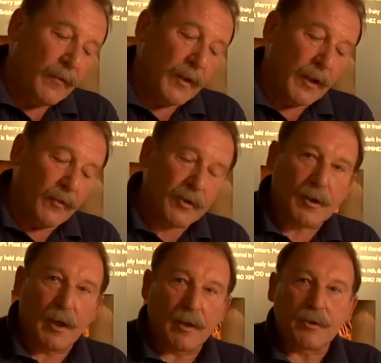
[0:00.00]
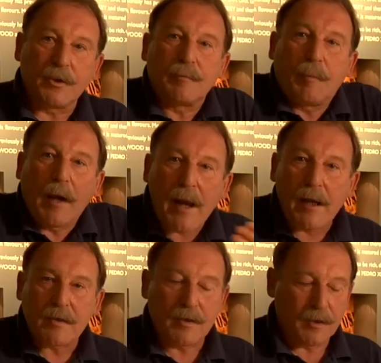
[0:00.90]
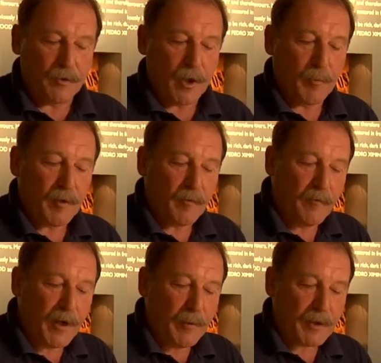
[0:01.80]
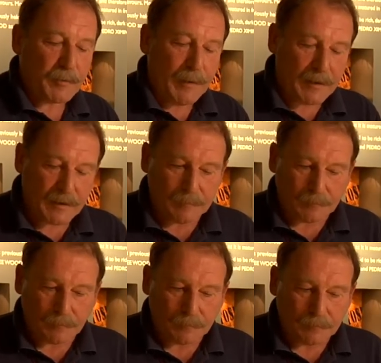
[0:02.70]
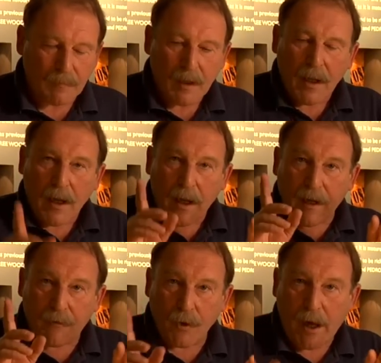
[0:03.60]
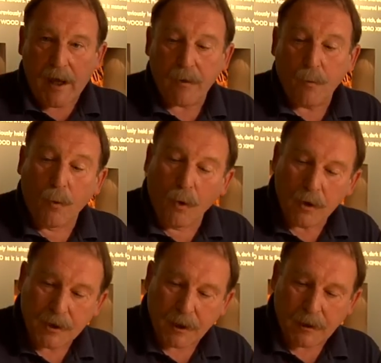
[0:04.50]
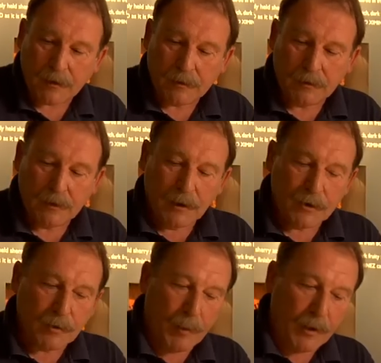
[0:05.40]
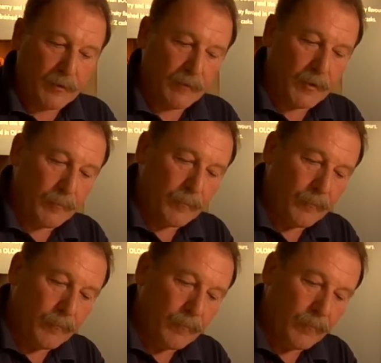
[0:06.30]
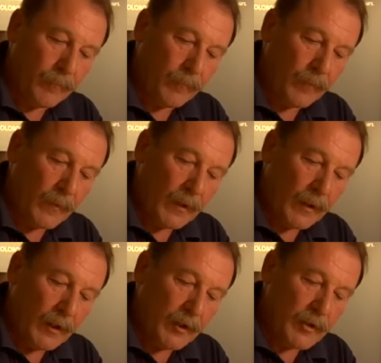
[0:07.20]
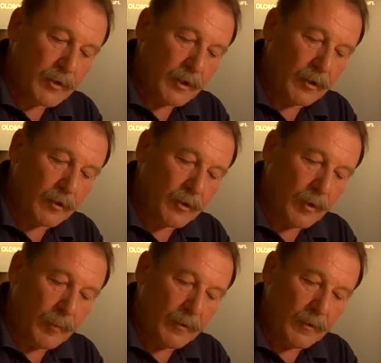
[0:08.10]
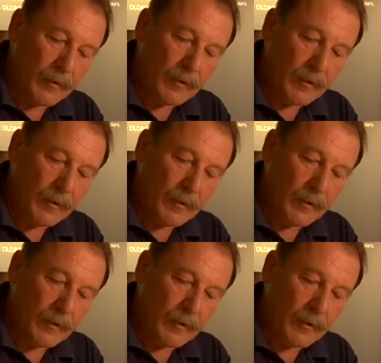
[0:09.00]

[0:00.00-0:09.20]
This glass displays the aroma very much better. If you add water to both of them, just a little drop,